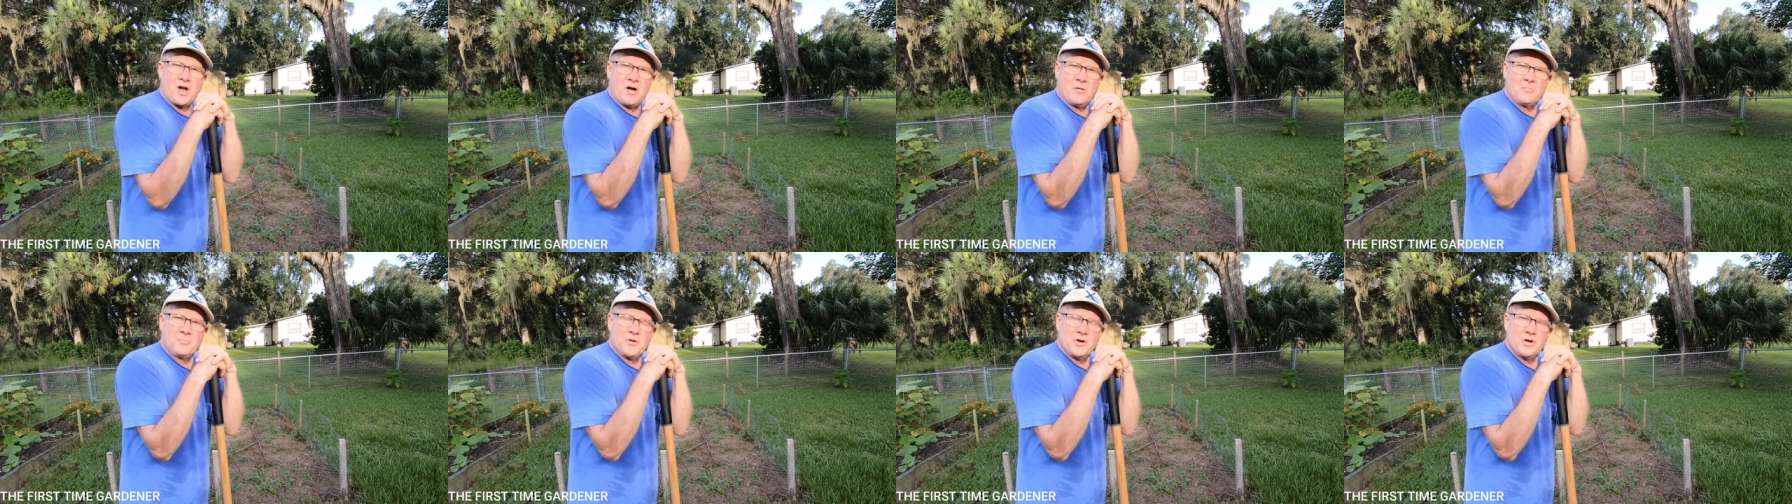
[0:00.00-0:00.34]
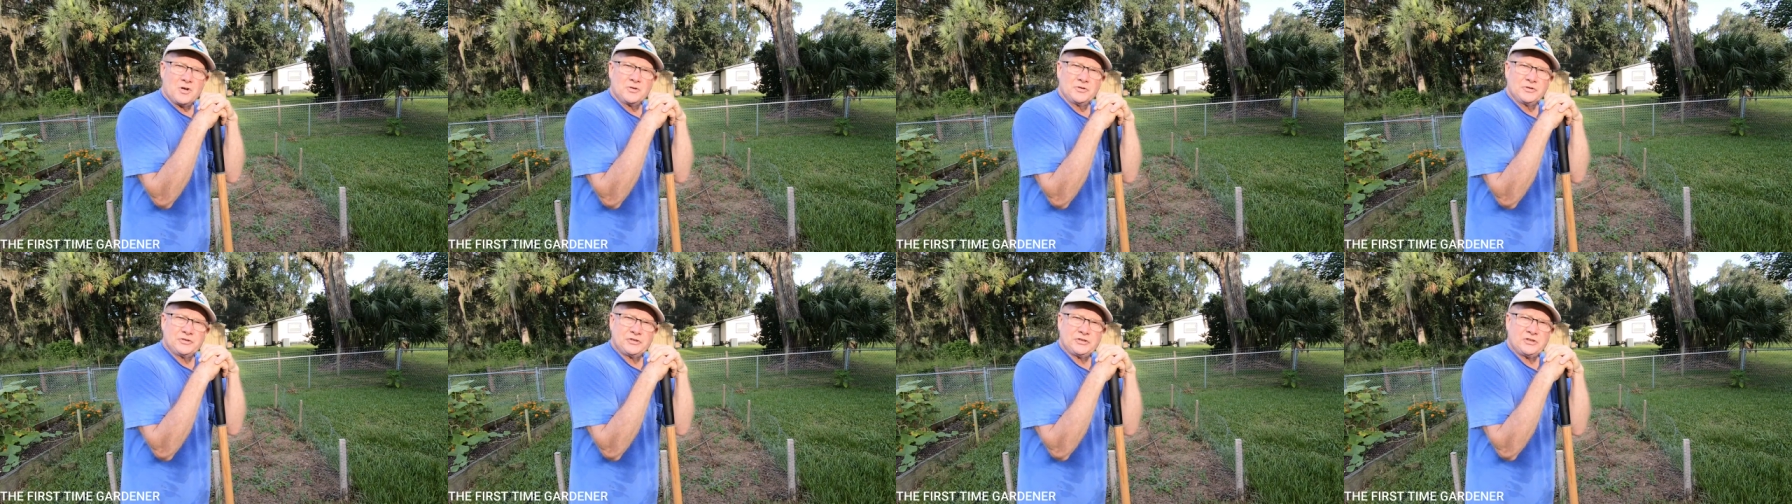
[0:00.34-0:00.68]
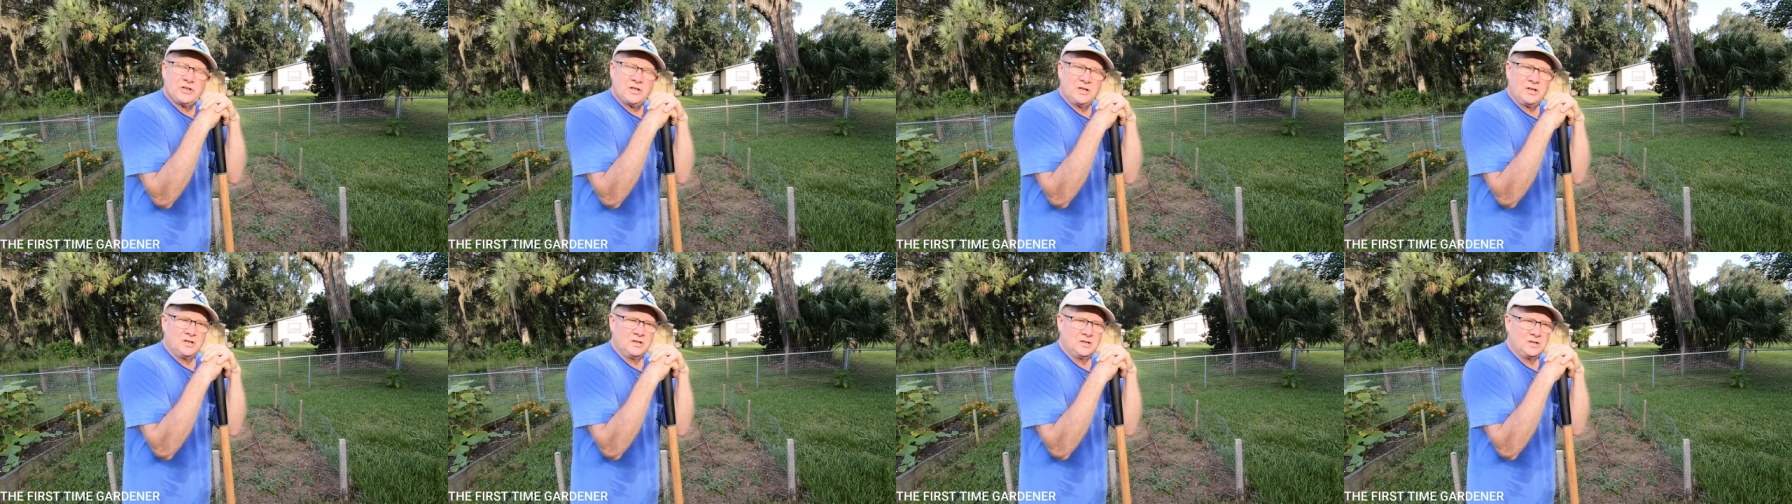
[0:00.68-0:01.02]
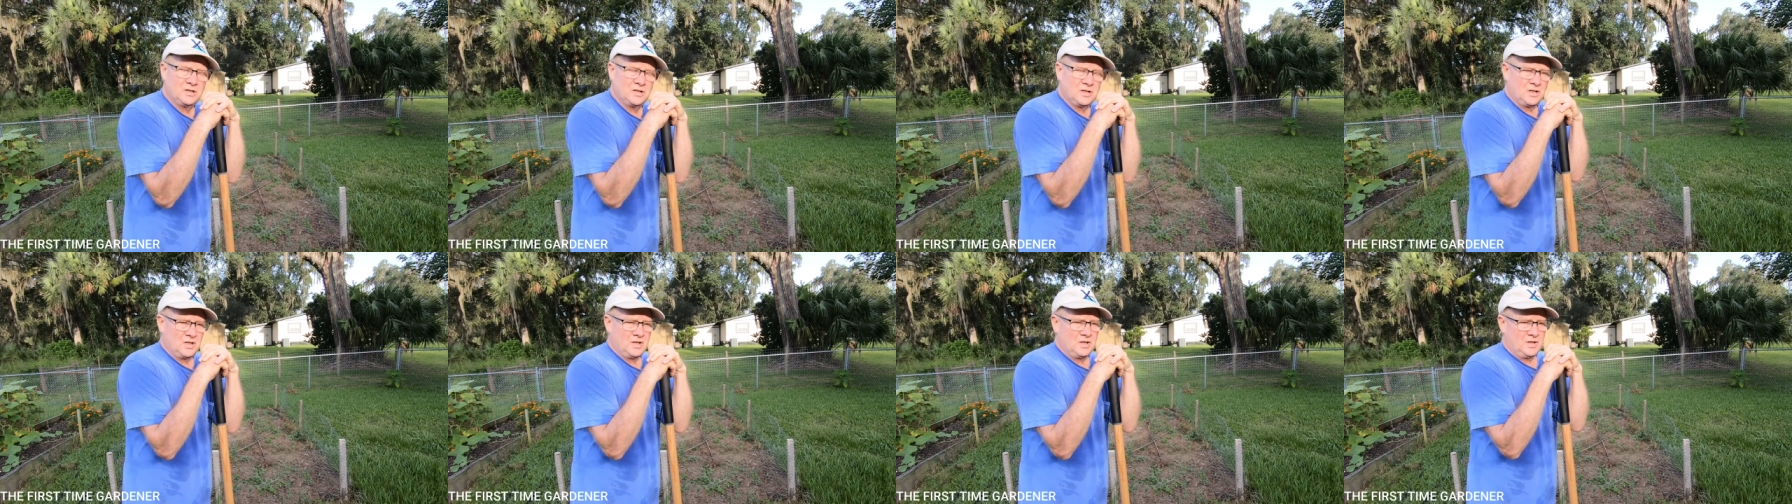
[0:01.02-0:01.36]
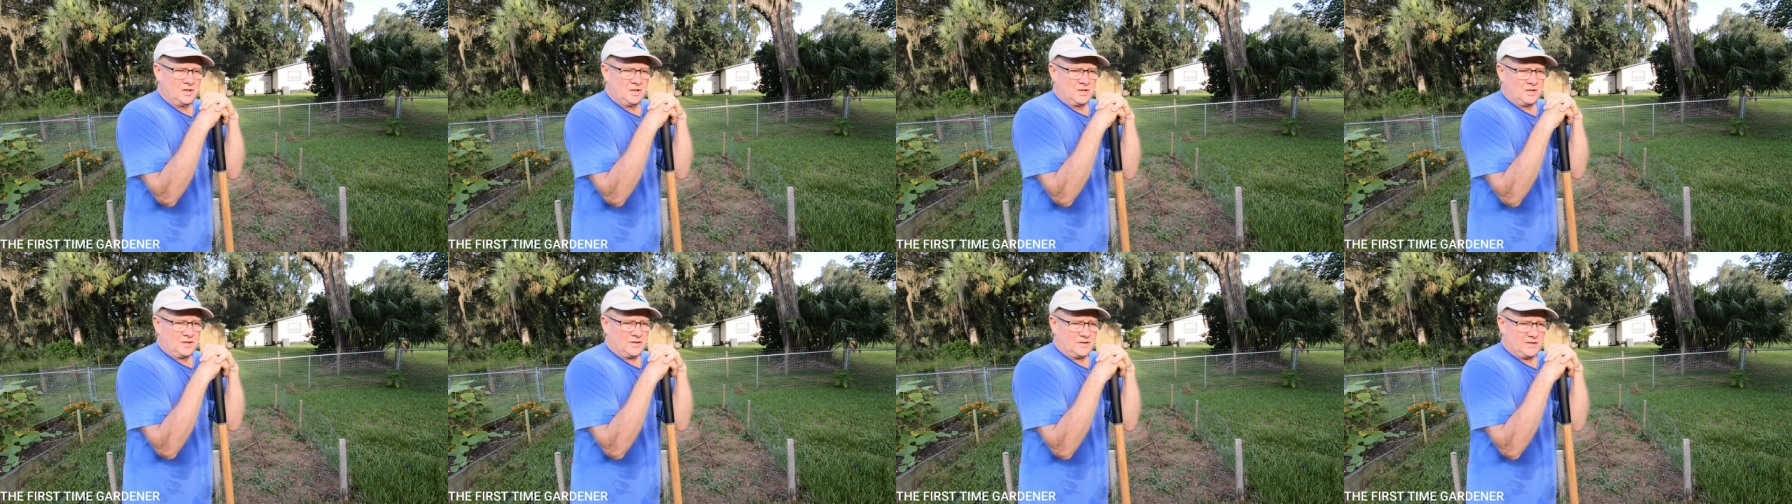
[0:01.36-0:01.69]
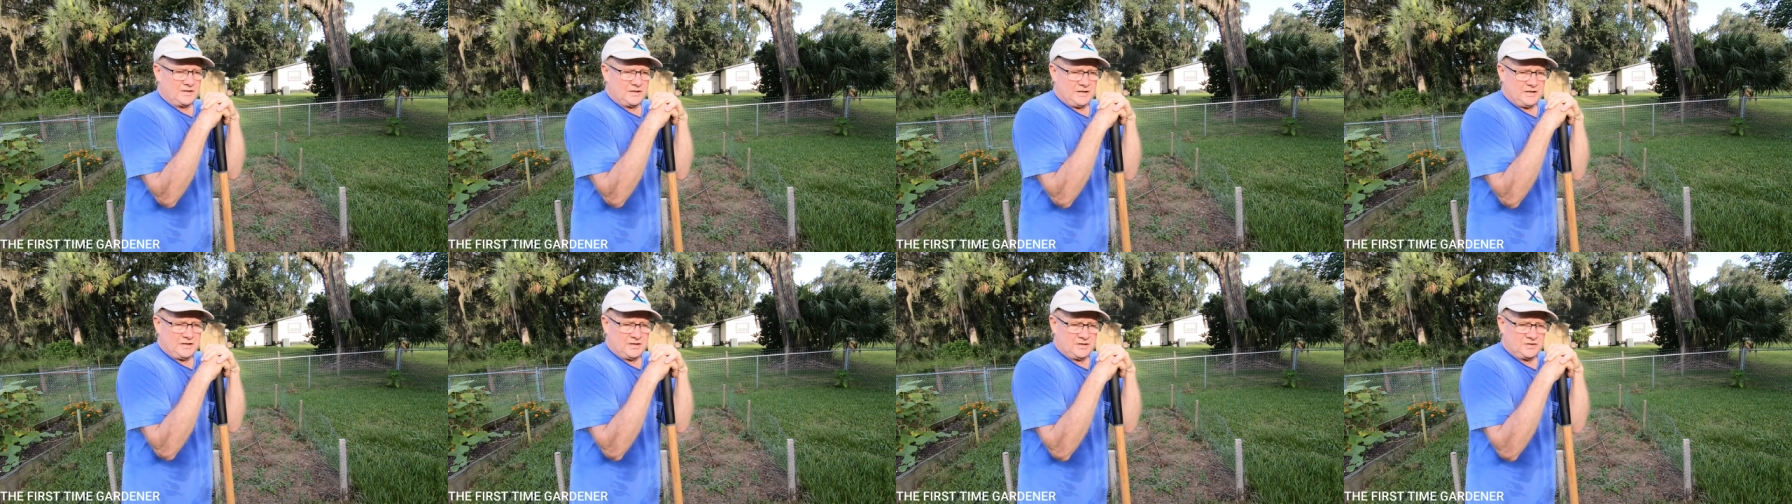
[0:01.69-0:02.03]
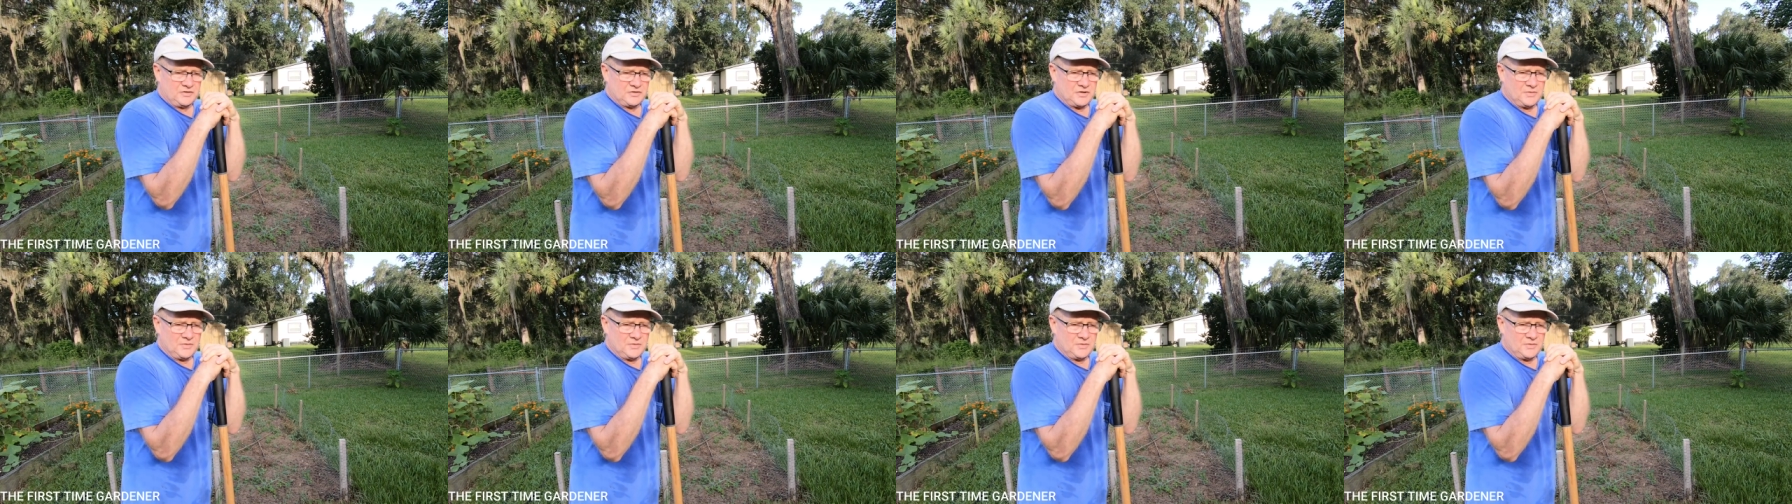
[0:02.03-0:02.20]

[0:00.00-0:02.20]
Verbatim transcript: compost and